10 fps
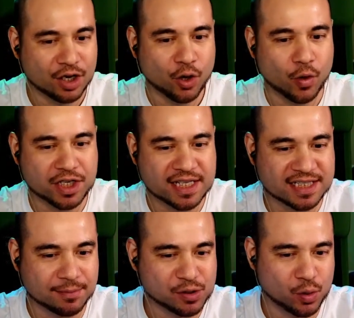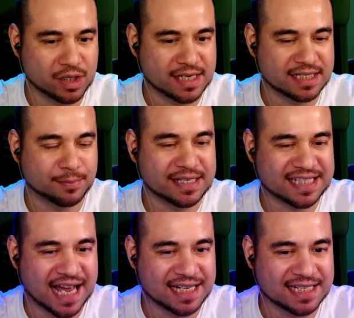which then subsequently needs to be
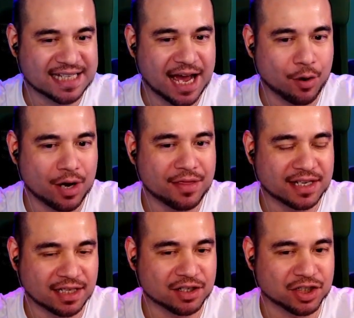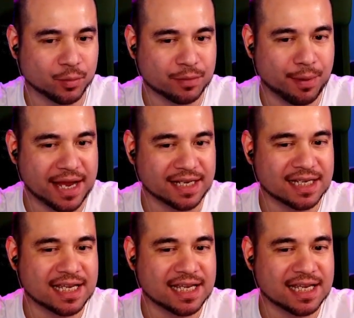sanded down and then touched up with paint.